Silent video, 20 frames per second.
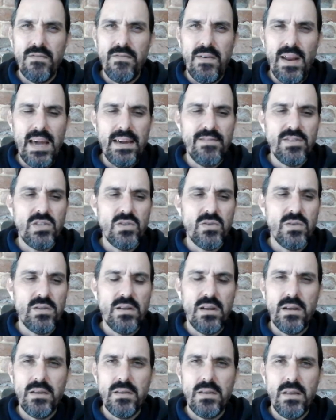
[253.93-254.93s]
flavour to
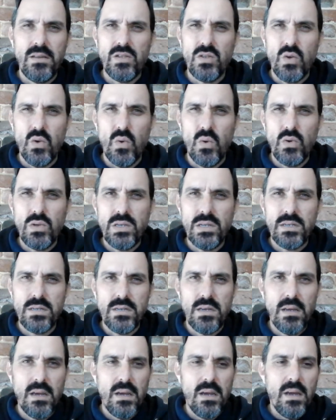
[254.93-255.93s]
it. It's
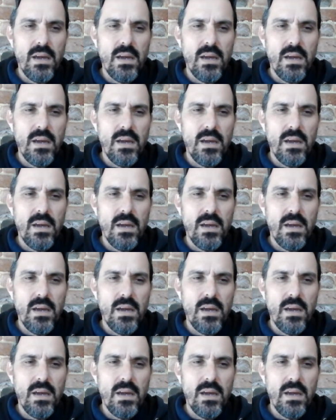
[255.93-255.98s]
gorgeous.